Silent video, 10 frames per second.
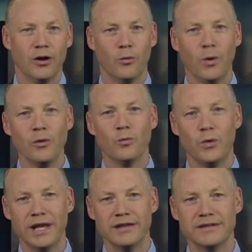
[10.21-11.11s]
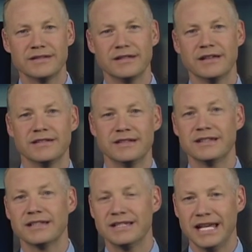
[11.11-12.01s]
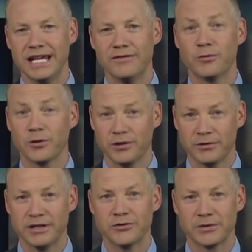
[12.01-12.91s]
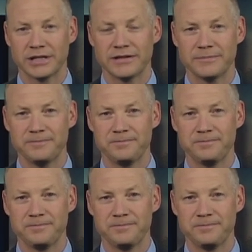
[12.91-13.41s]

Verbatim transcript: What wins does this contain for your district?